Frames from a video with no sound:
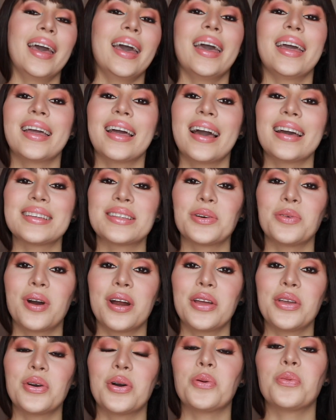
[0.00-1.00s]
Hey guys, how
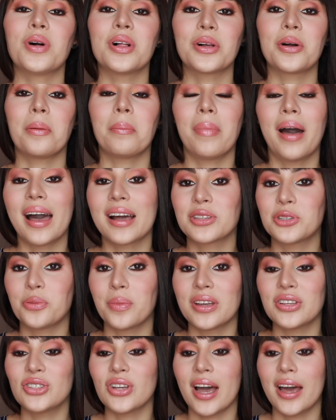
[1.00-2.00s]
are you and welcome back to
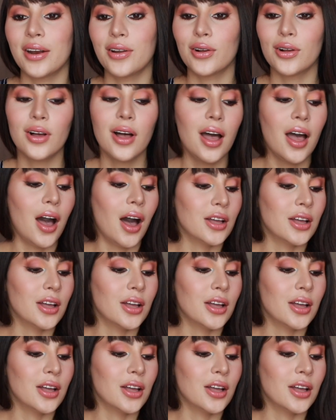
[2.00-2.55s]
my channel.